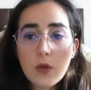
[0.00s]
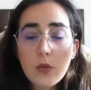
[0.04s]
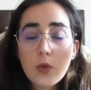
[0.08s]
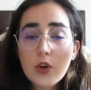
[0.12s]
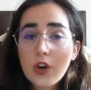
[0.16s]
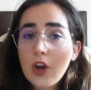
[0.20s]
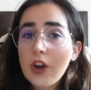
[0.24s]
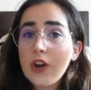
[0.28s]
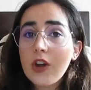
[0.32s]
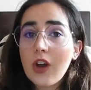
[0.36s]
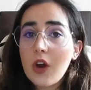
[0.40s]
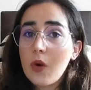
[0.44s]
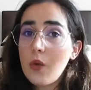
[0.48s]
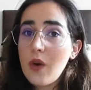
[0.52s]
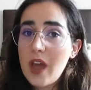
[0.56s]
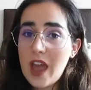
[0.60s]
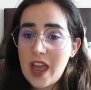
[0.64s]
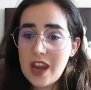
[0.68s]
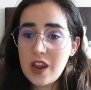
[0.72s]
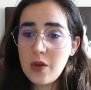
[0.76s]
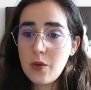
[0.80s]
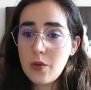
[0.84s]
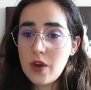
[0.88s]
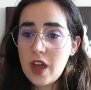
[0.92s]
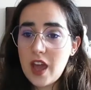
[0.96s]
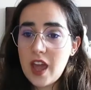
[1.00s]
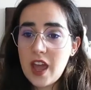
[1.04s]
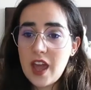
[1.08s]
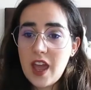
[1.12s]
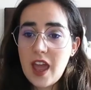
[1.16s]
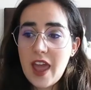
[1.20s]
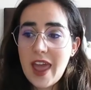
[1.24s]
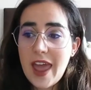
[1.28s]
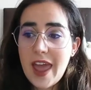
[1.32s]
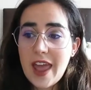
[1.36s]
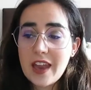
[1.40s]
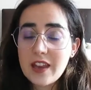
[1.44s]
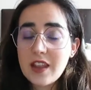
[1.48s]
we're gonna go anyway,
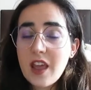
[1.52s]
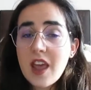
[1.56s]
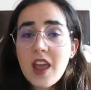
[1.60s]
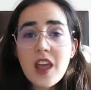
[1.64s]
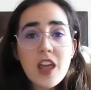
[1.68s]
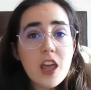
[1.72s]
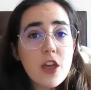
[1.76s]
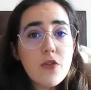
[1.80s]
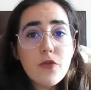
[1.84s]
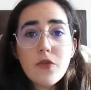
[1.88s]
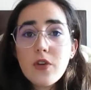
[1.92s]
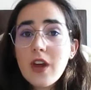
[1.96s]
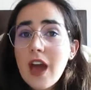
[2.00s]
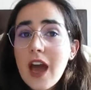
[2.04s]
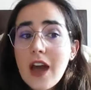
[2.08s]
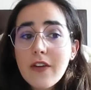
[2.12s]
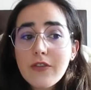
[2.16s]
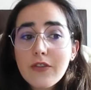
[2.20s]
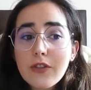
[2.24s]
and if we have